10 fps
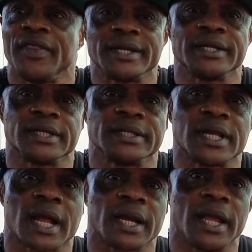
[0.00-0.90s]
that is
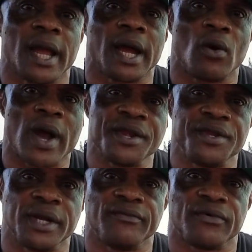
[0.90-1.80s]
exactly how I
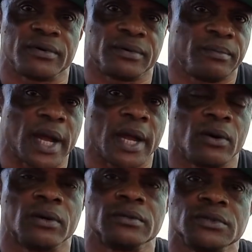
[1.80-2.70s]
deliver my
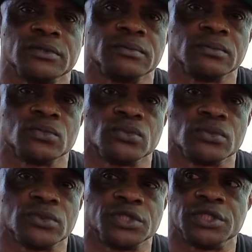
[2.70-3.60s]
own
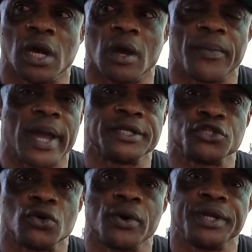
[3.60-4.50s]
job, and
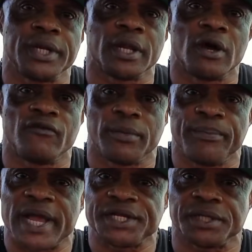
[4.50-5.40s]
showing the love and
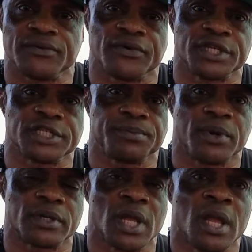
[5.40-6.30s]
passion for this
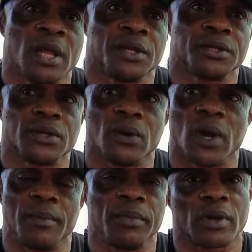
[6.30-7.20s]
sport. So
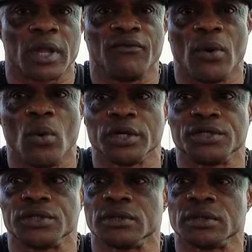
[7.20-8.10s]
I'm looking forward
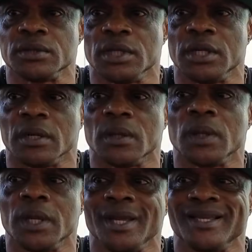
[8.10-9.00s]
to, you know,
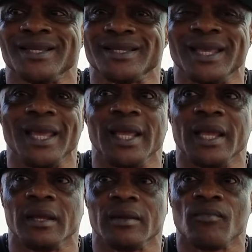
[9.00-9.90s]

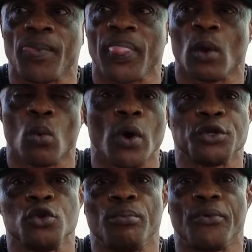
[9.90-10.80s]
seeing what
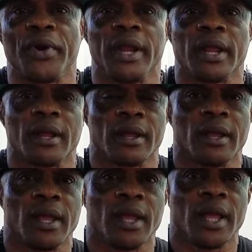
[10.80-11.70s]
you bring,
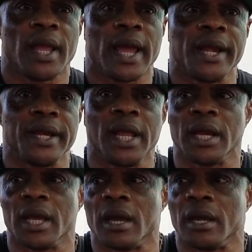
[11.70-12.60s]
and then,
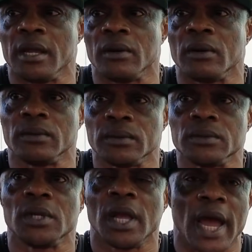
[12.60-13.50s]
you know,
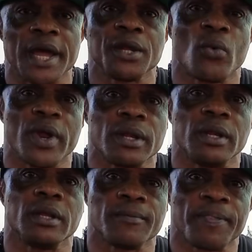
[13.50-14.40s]
adequately